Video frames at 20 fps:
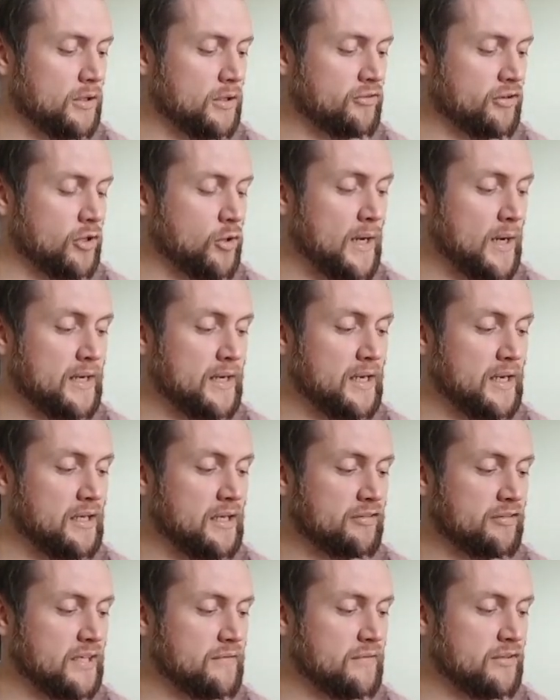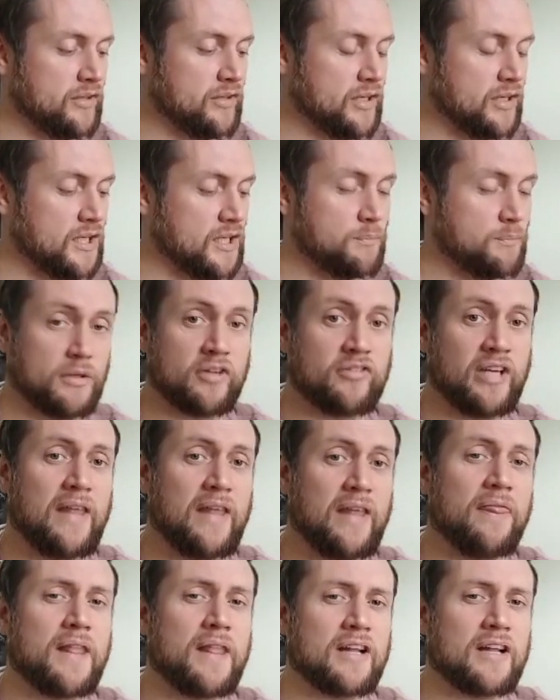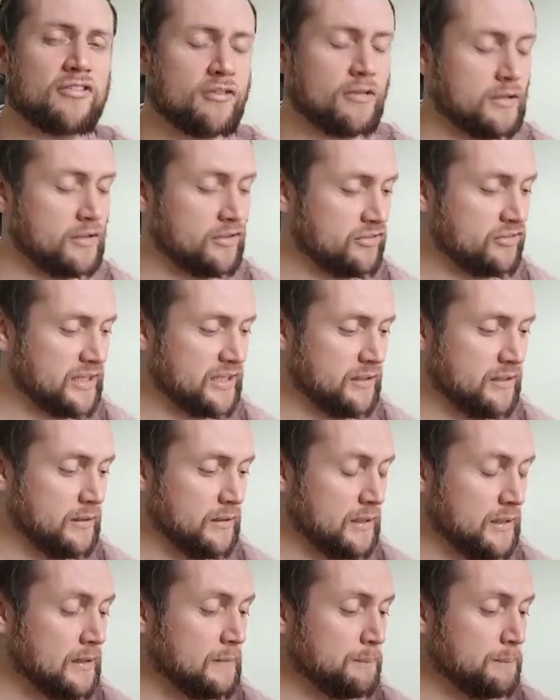It's not quite an E-series card, but it's in that sort of style.